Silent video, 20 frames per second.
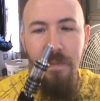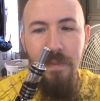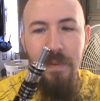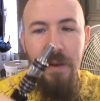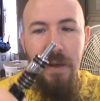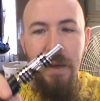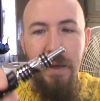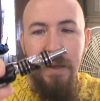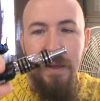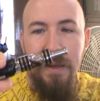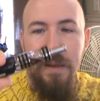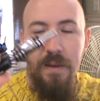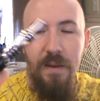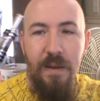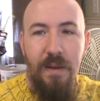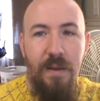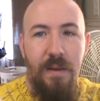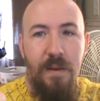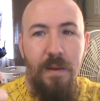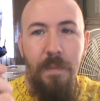yeah,
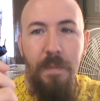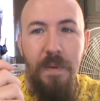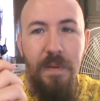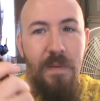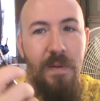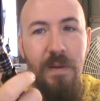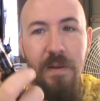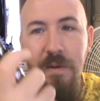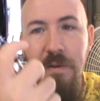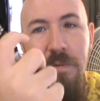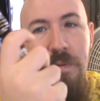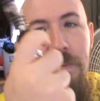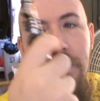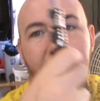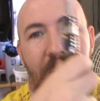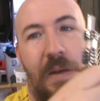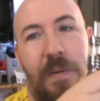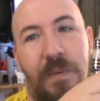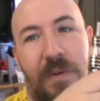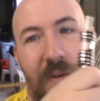the swivel
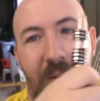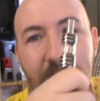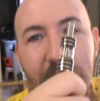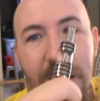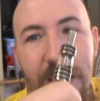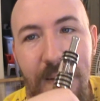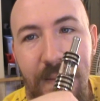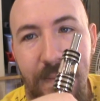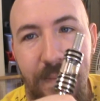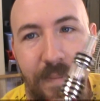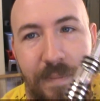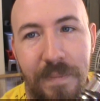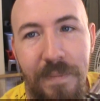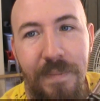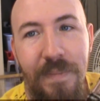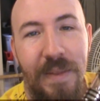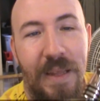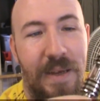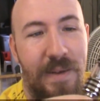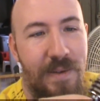tip is not
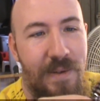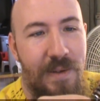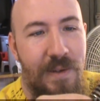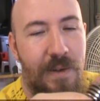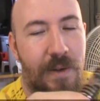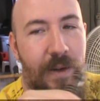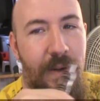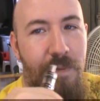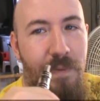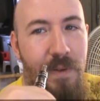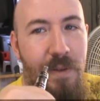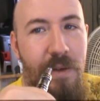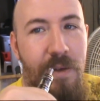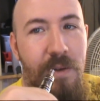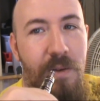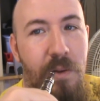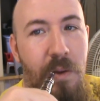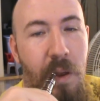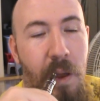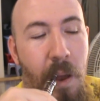necessary for
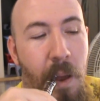this.